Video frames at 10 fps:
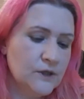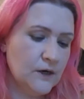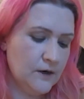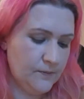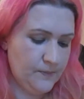
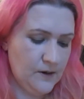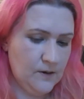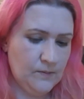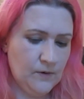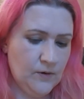are
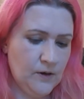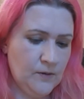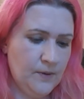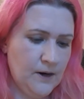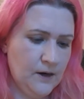in the
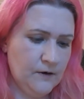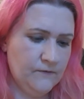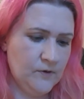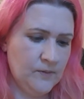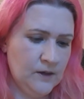back of
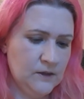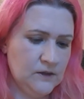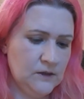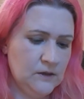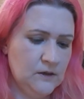the
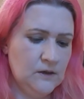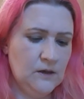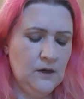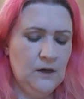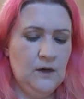magazine.
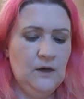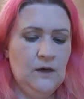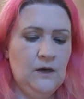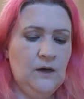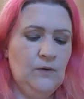
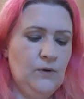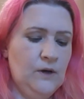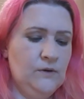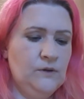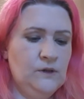What
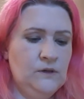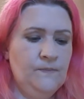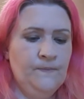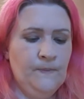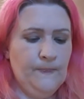else?
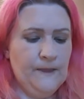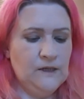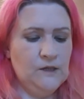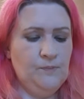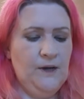This
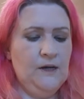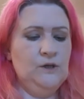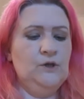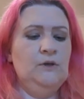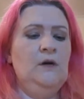is
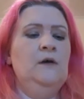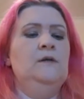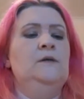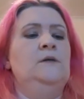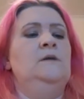Picture
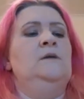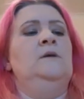This.